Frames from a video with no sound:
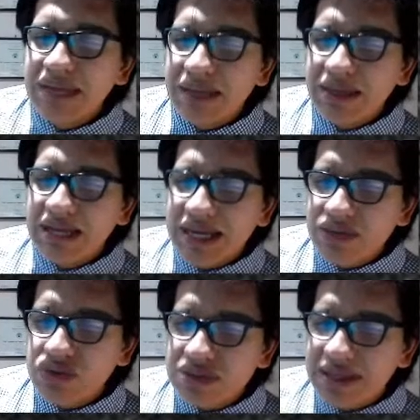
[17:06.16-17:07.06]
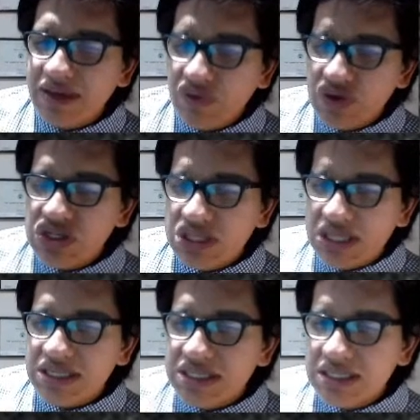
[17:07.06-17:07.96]
many, many countries, like, for
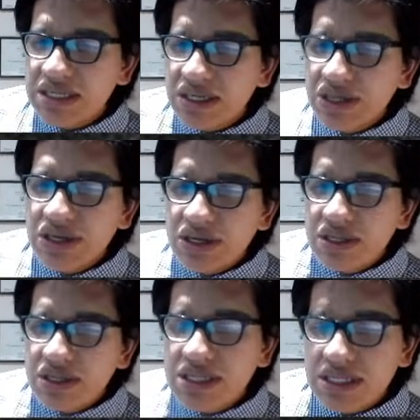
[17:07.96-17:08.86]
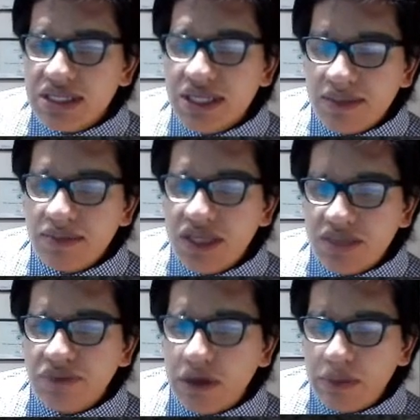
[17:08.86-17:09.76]
instance, uh,
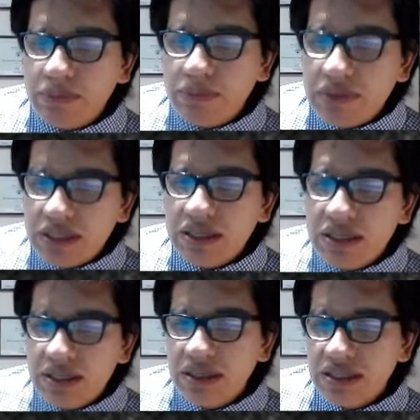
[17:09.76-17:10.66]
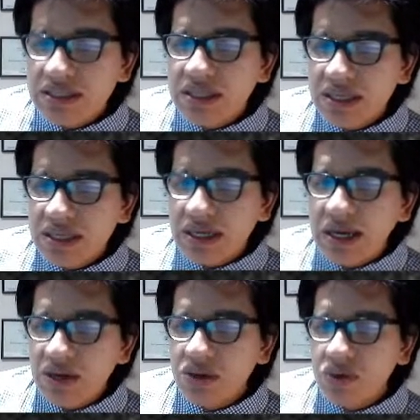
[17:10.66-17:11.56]
probably, let's say,
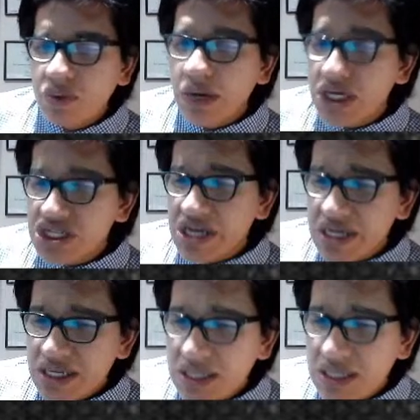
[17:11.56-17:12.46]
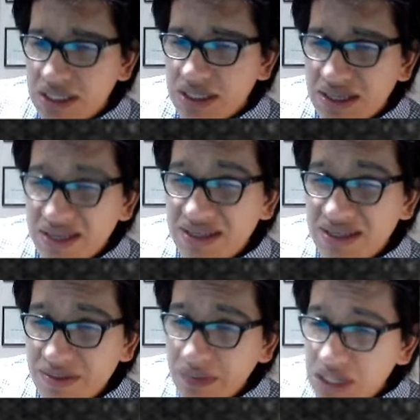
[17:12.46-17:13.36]
I don't know, Russia. And
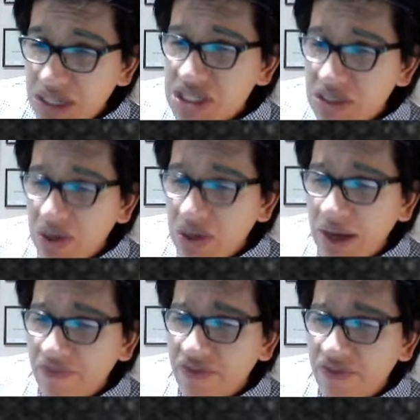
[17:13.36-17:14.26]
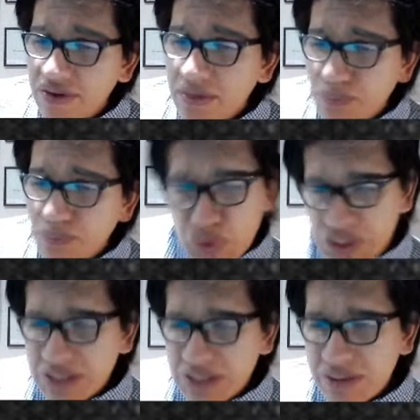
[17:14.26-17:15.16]
in Russia, you have
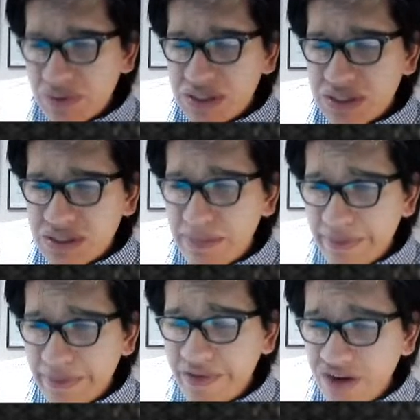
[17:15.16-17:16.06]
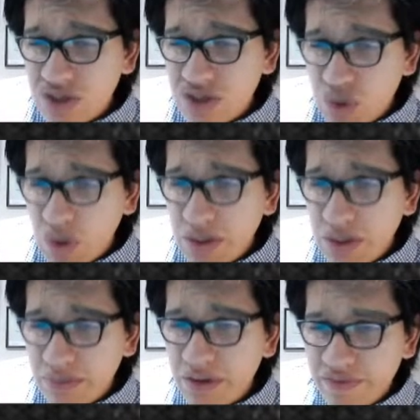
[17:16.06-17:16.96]
Putin, who is very, very strong
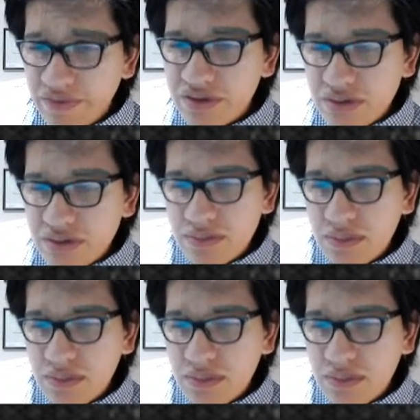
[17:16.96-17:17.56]
and very, very,